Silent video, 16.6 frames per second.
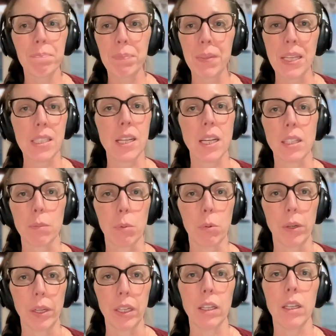That's not the
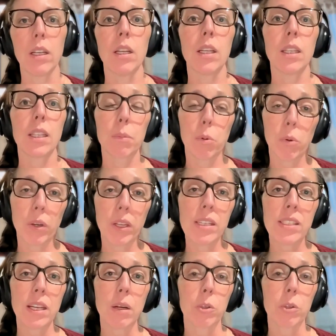point. The point
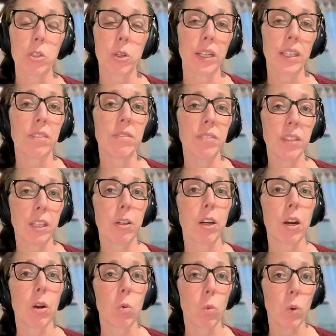is that we're trying to
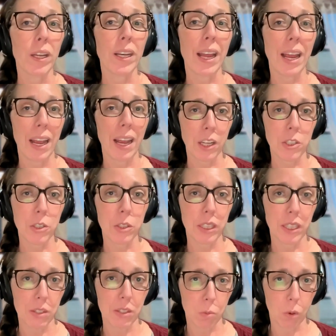figure out what
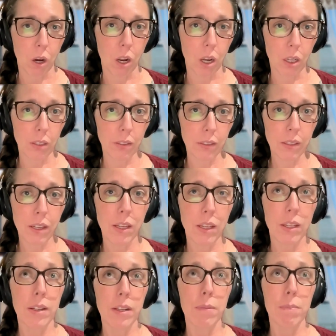actually is wrong
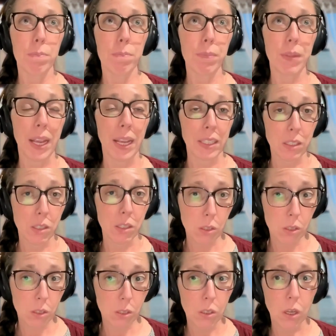and
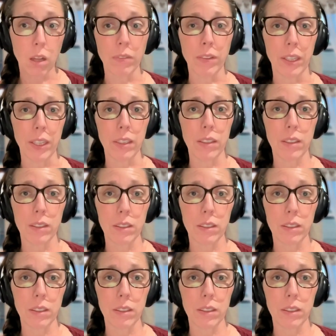solve it.